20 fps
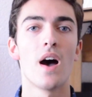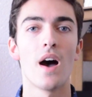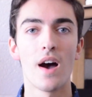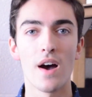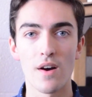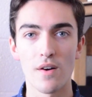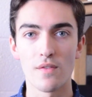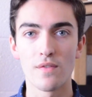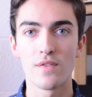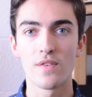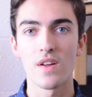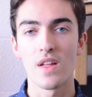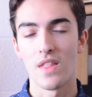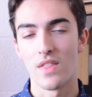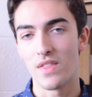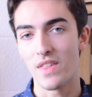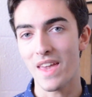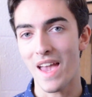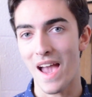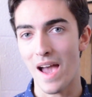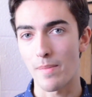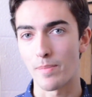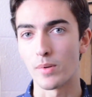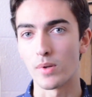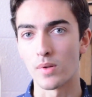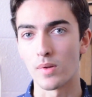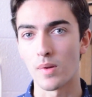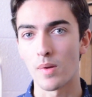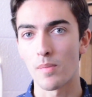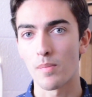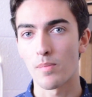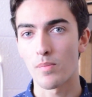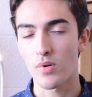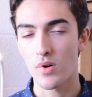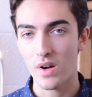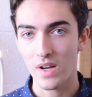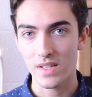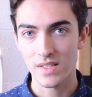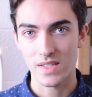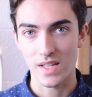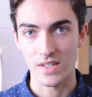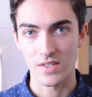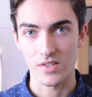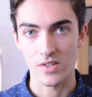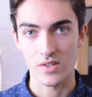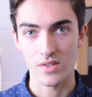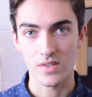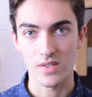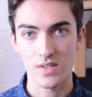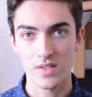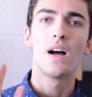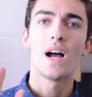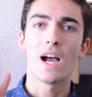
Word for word: of the Apple processors.